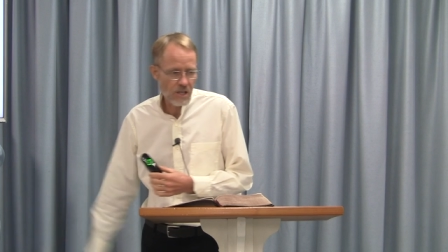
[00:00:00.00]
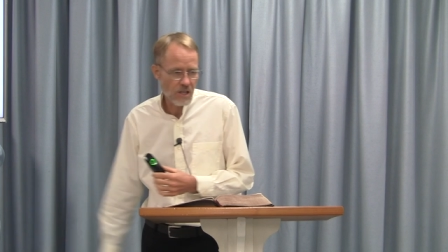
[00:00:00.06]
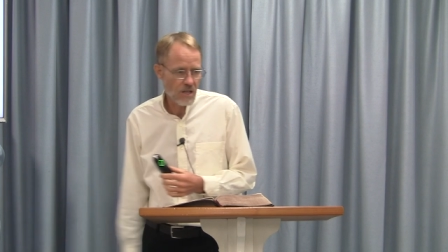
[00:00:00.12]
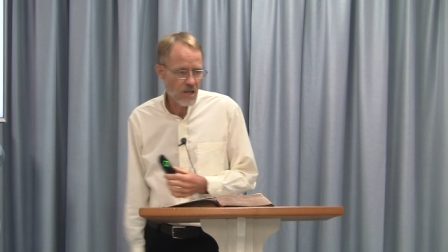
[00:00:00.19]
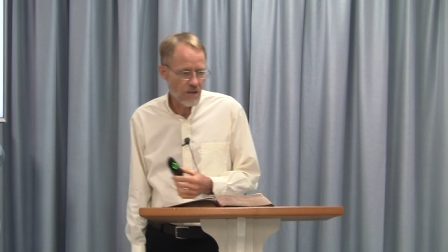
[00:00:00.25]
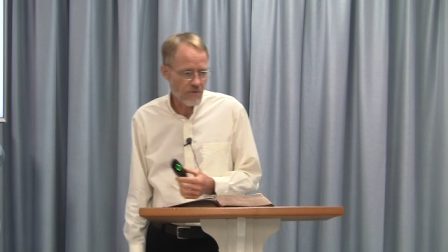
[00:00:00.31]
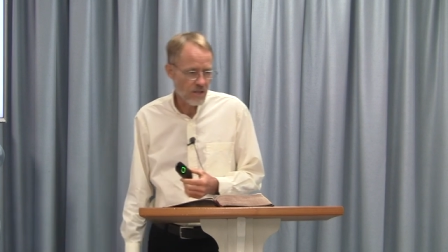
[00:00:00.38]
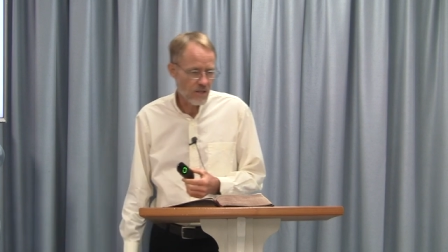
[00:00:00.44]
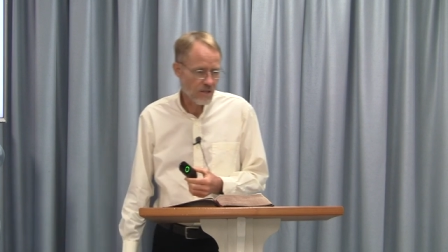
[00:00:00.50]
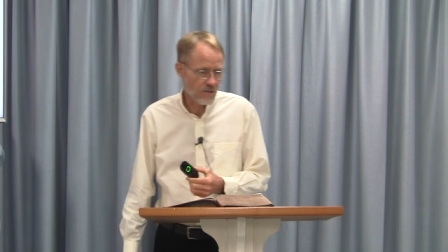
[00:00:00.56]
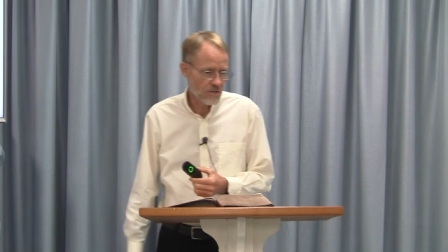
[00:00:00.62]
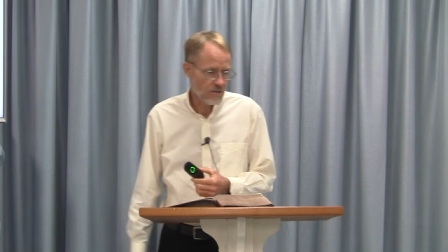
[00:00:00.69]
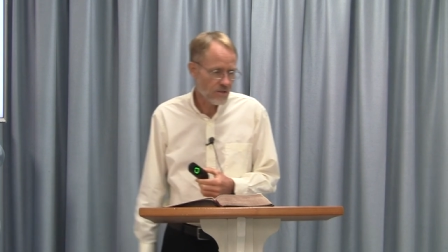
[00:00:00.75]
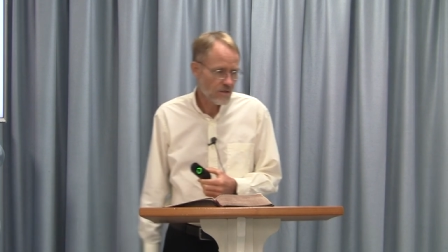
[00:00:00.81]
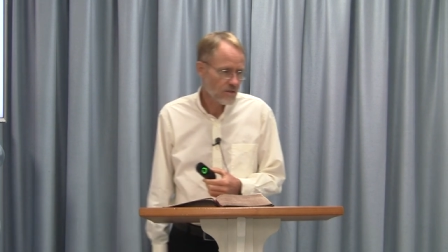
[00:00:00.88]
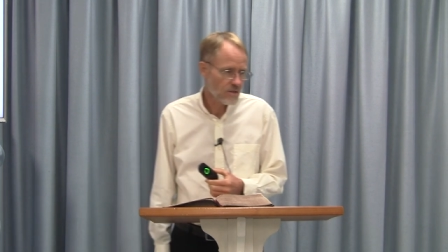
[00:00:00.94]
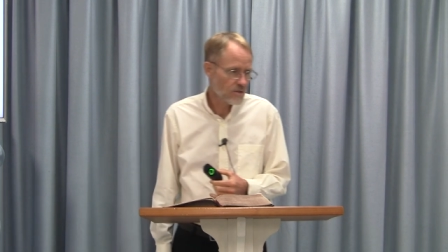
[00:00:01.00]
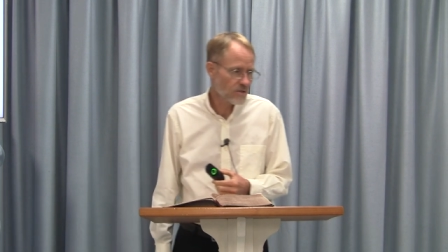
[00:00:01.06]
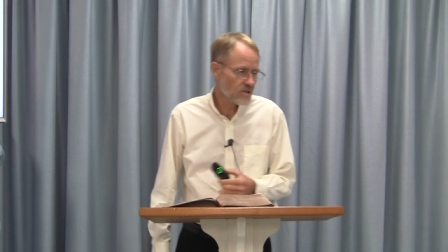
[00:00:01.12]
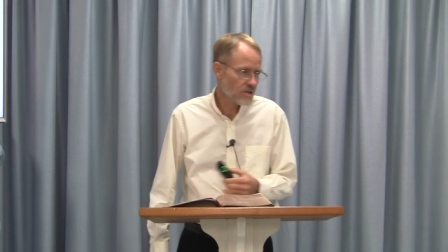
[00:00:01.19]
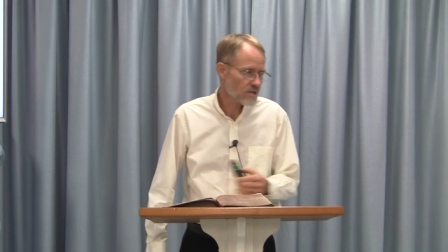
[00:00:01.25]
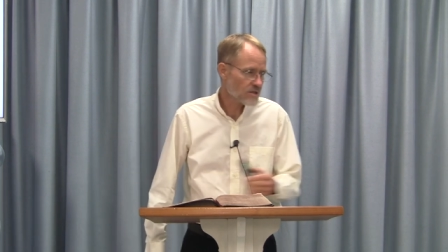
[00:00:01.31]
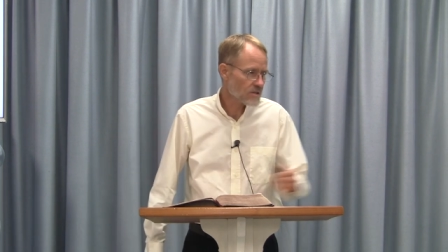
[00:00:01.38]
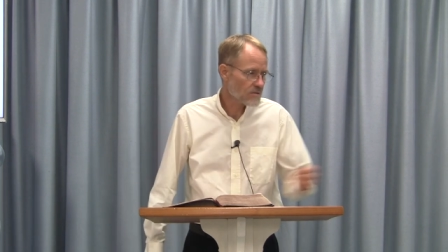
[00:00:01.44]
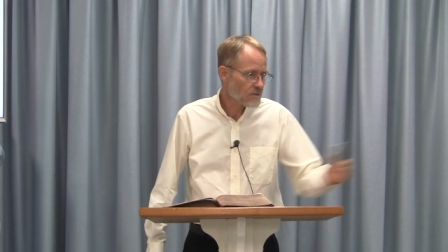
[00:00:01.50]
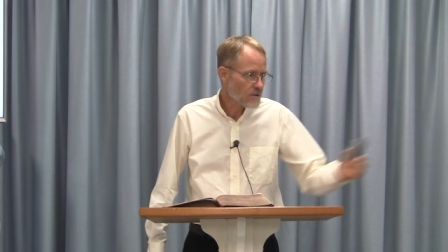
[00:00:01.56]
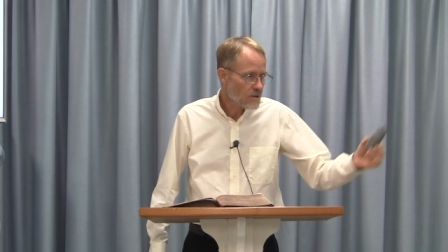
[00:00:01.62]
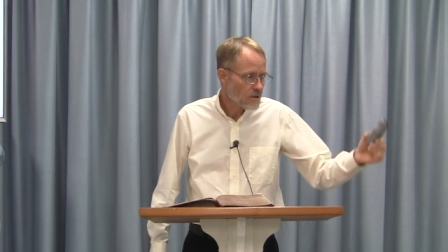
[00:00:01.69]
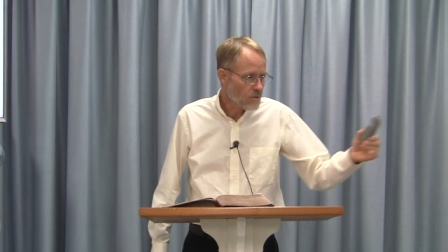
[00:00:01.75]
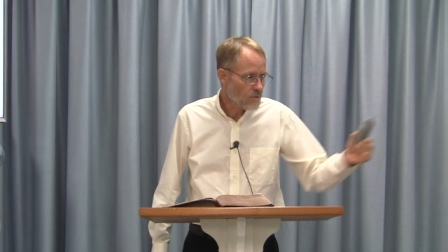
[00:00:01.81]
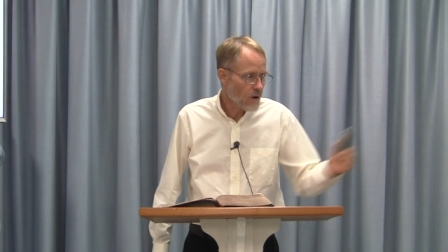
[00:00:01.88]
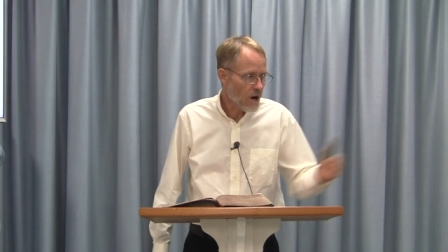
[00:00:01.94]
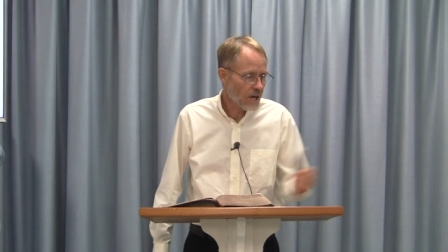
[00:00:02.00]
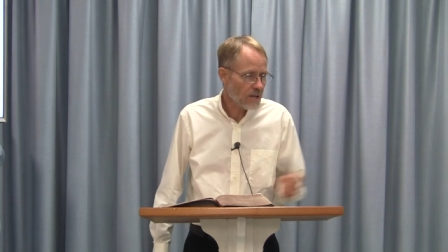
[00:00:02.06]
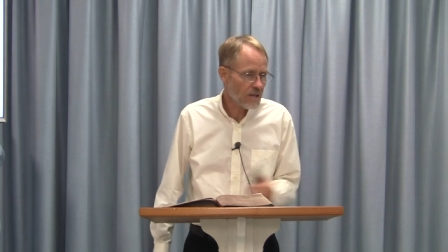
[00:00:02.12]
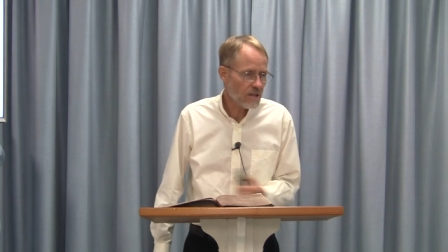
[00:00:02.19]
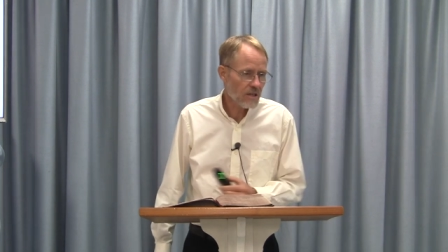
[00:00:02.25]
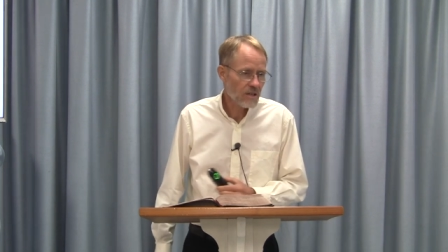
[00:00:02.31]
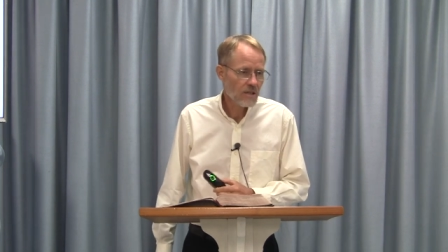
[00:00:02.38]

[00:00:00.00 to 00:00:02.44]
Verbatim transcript: any evidence. You just walk